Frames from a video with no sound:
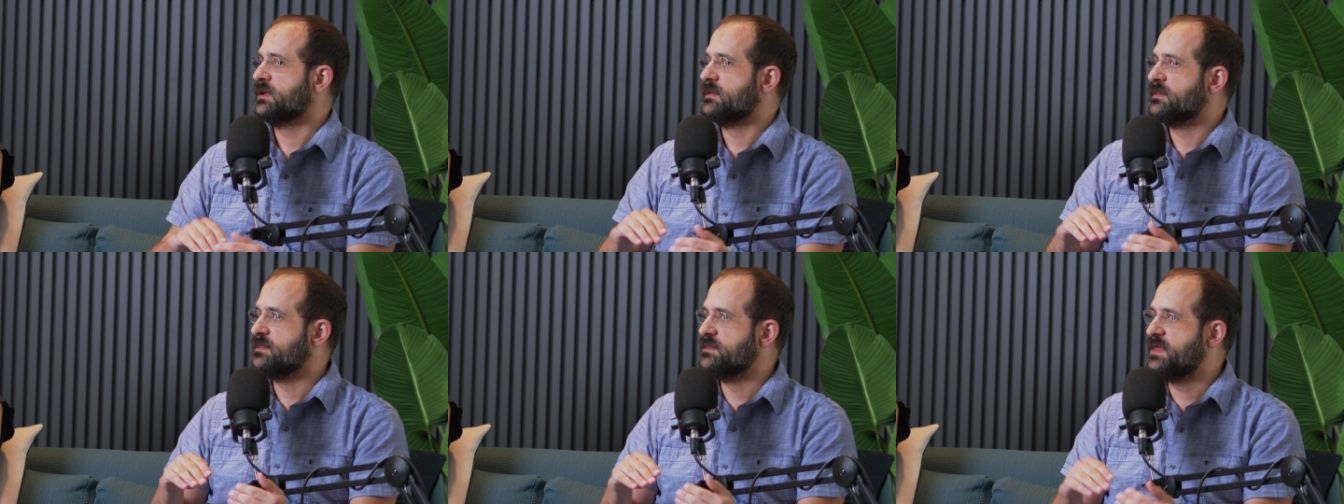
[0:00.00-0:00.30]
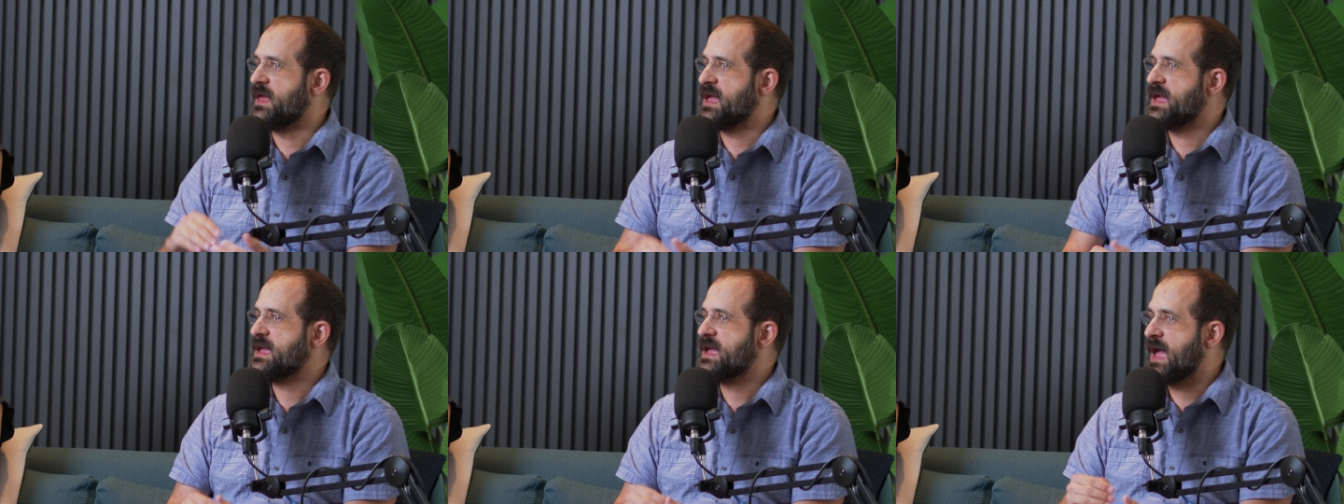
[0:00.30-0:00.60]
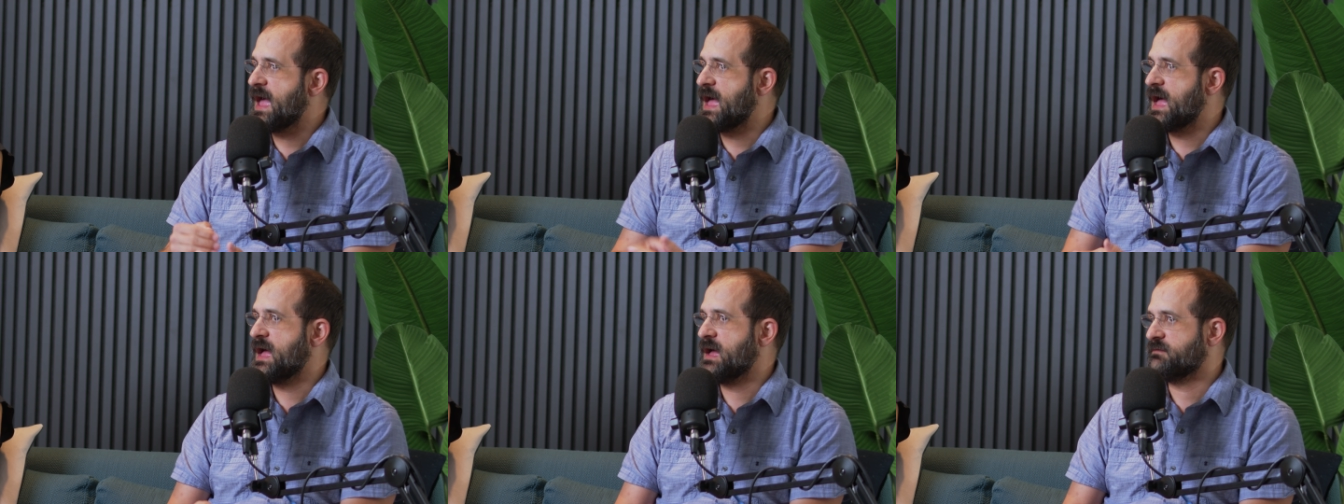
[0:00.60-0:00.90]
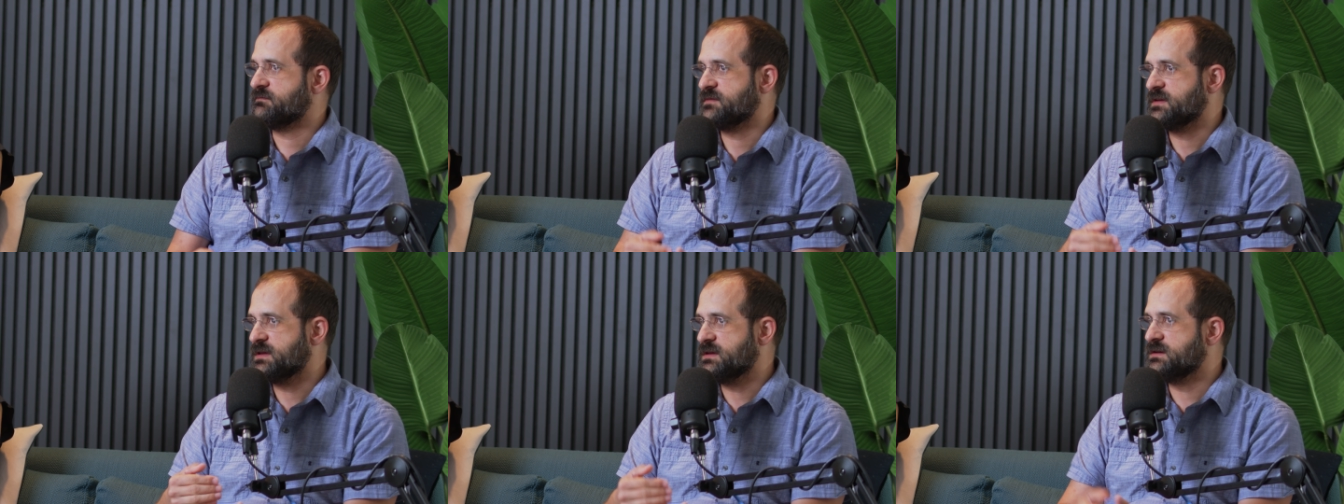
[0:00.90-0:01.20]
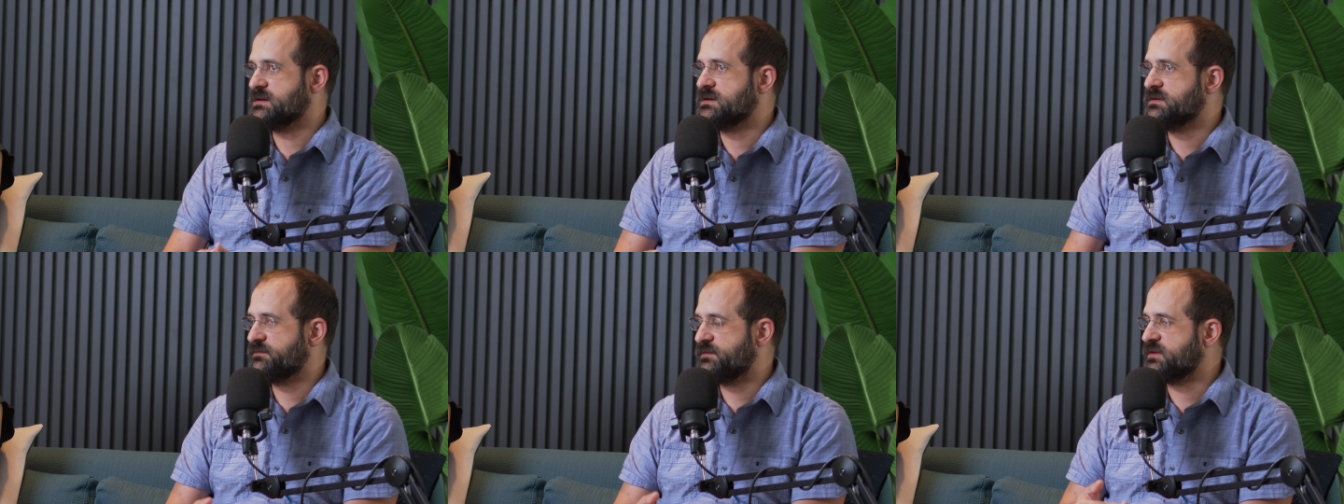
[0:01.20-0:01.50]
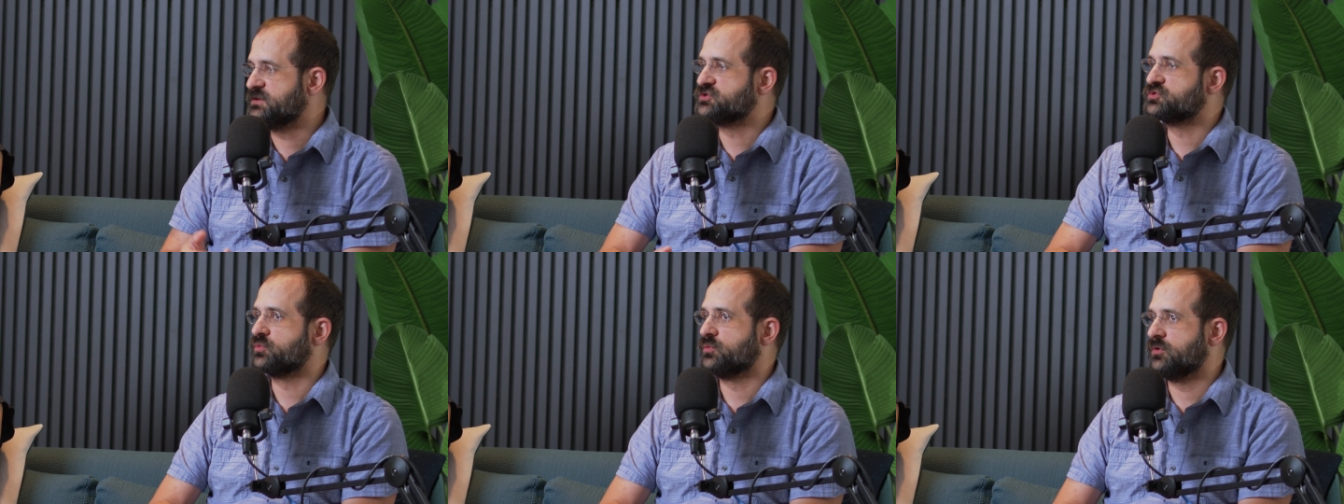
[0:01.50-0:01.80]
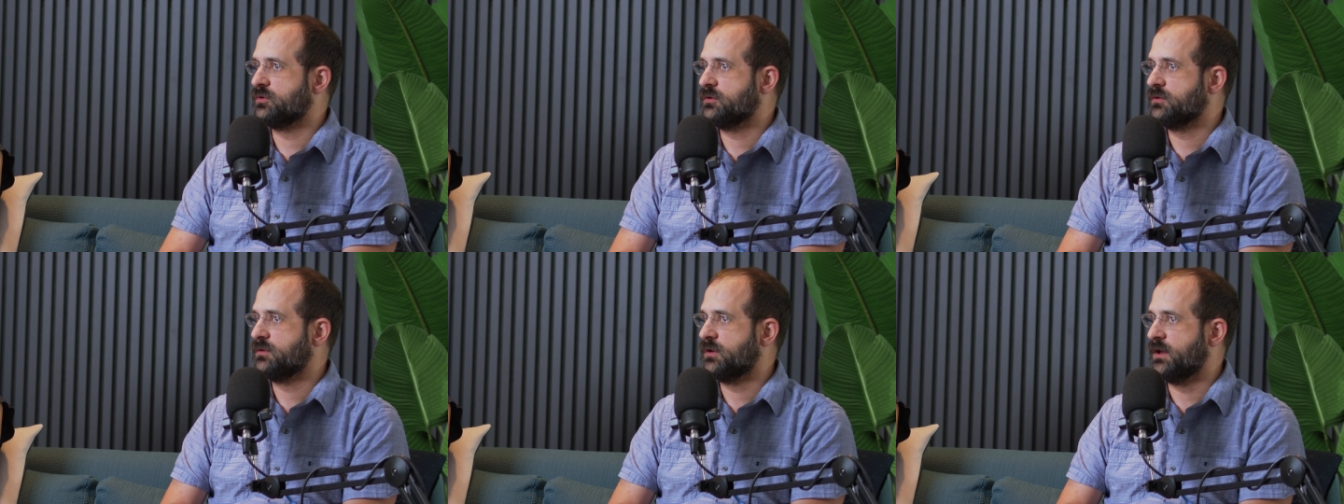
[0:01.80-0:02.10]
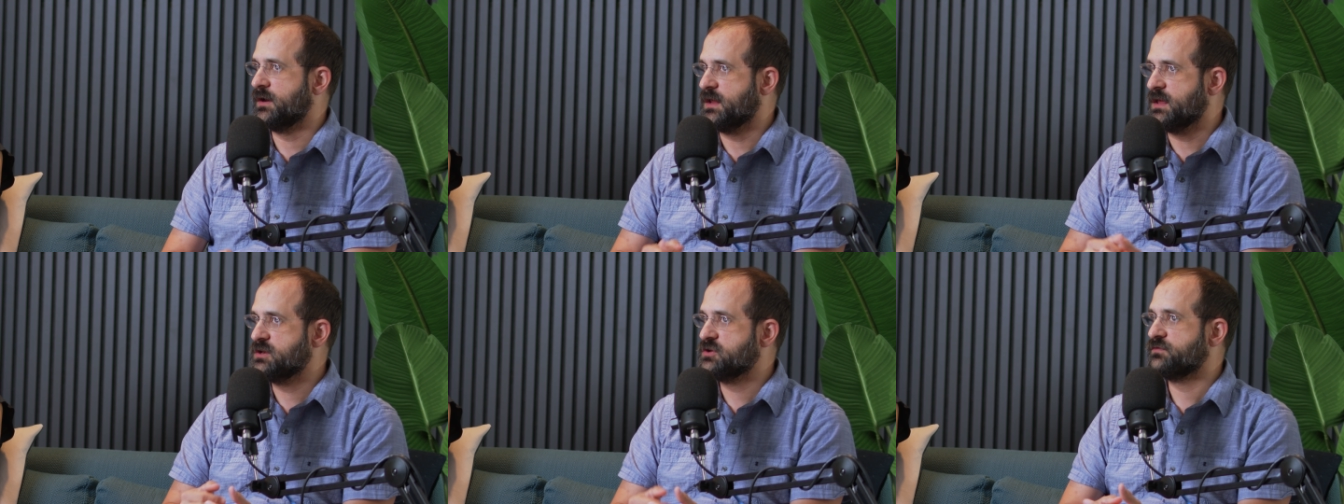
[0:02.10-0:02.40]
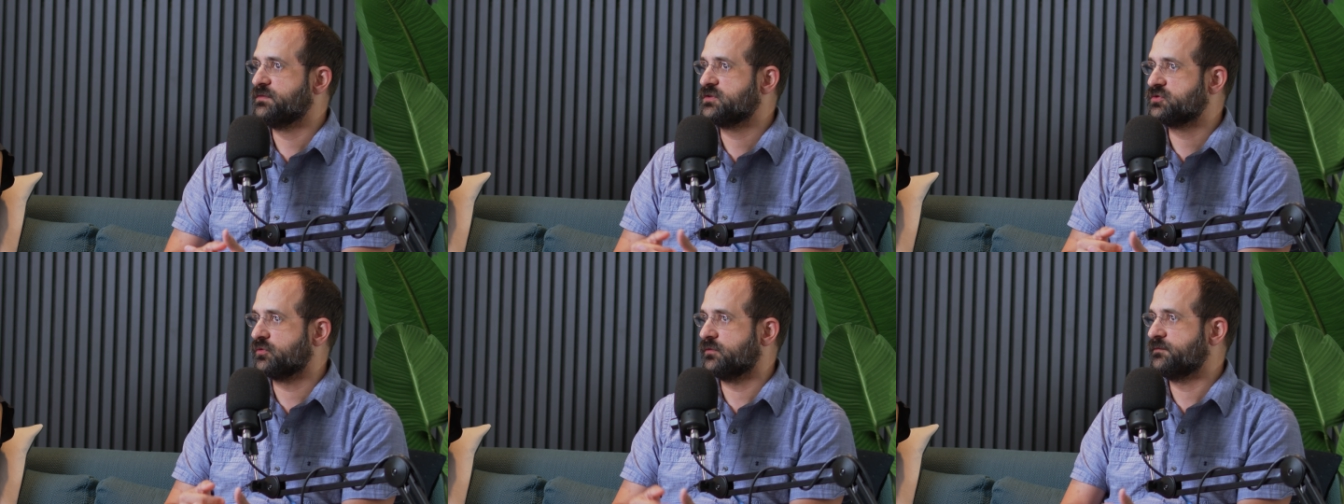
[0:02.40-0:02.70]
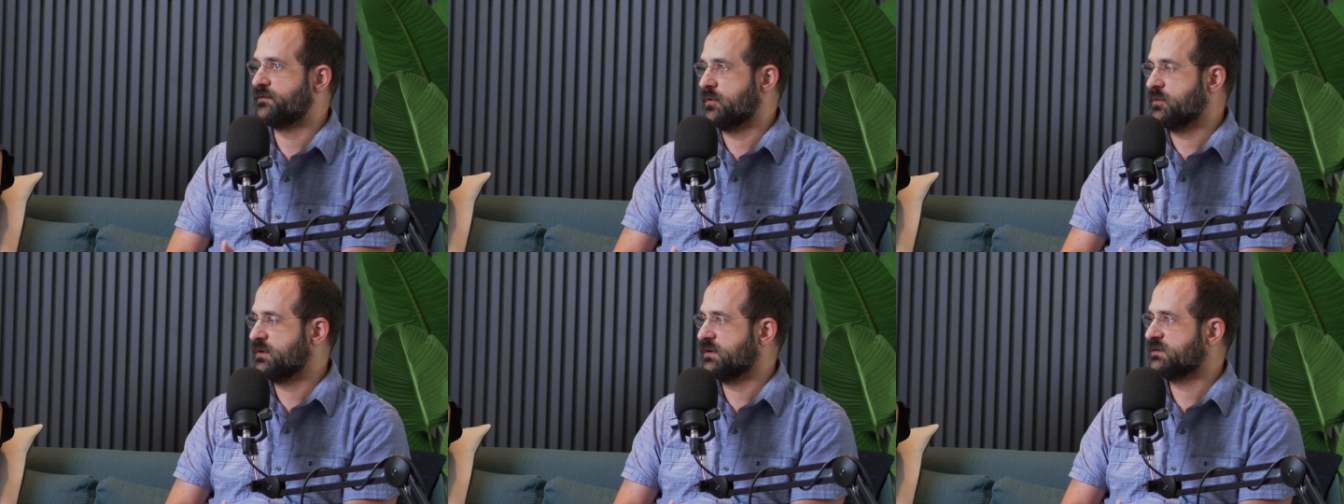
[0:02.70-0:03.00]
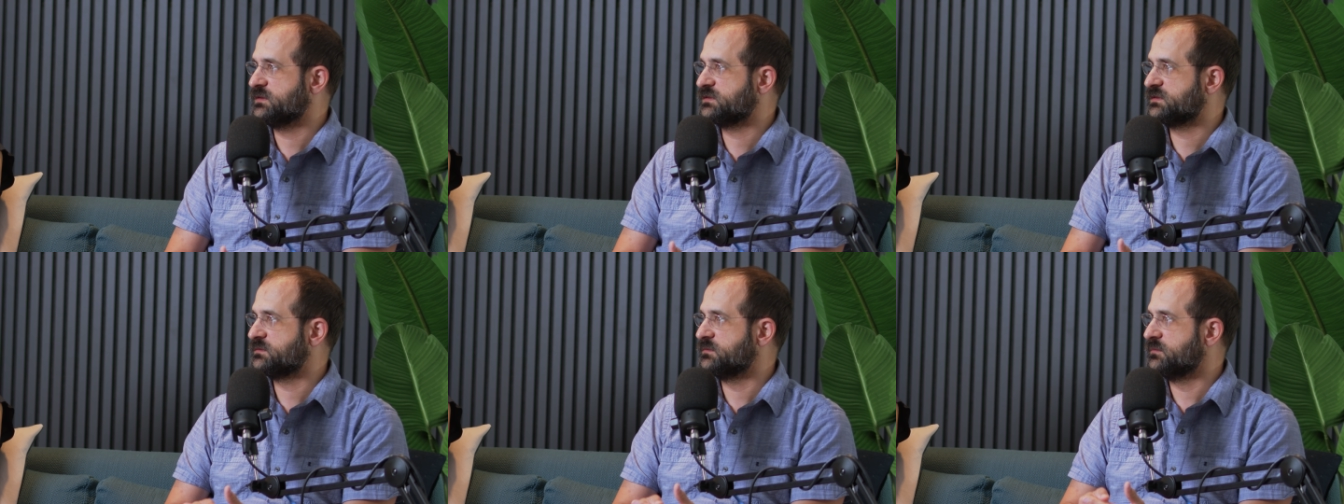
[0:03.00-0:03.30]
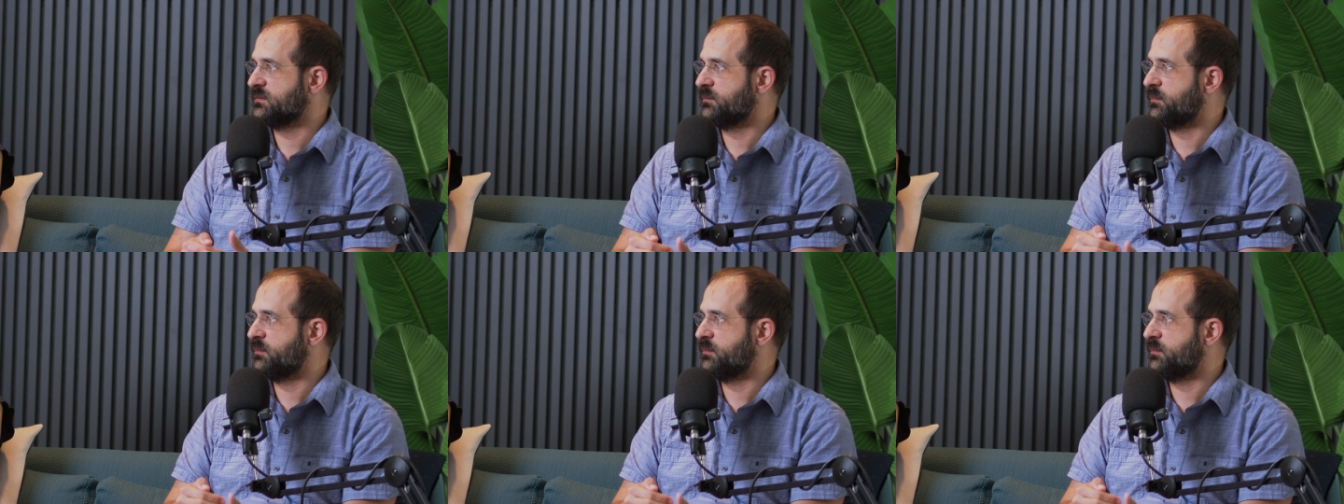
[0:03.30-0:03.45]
They have individual an individual focus